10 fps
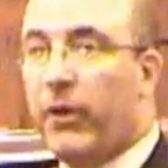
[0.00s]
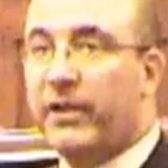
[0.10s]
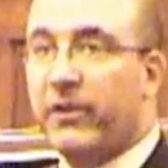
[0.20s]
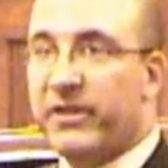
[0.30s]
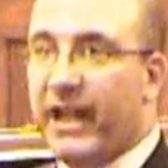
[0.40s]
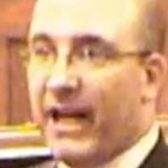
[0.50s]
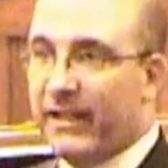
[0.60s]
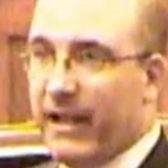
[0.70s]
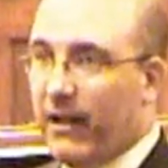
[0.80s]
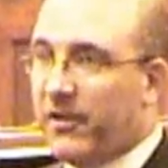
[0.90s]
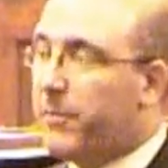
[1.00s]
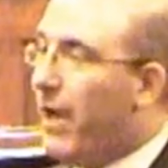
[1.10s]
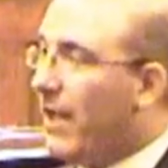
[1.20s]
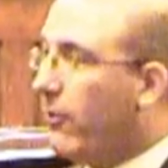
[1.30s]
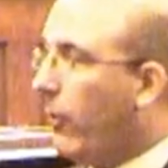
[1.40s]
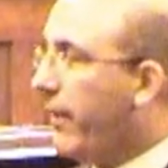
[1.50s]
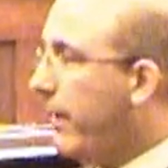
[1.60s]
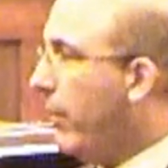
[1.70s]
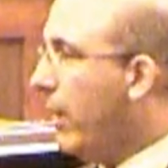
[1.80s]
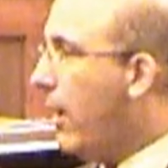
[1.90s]
will put those tax dollars back to
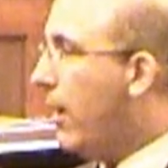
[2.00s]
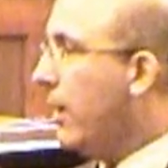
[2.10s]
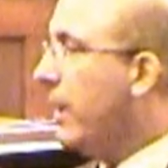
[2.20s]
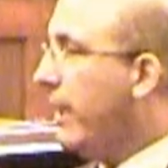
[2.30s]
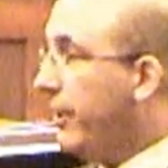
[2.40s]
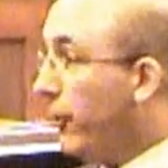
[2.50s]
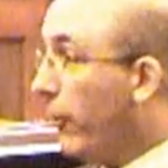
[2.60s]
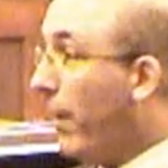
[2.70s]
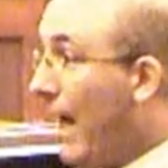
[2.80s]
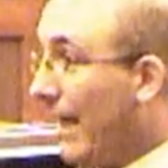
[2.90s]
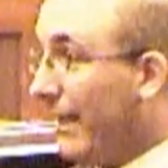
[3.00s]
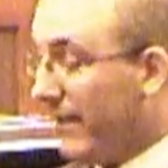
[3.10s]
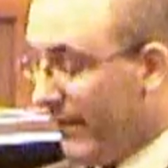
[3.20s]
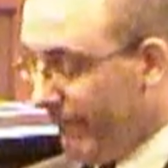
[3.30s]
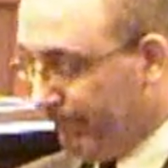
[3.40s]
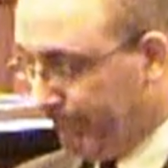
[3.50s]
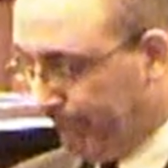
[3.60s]
where they belong, in your pockets.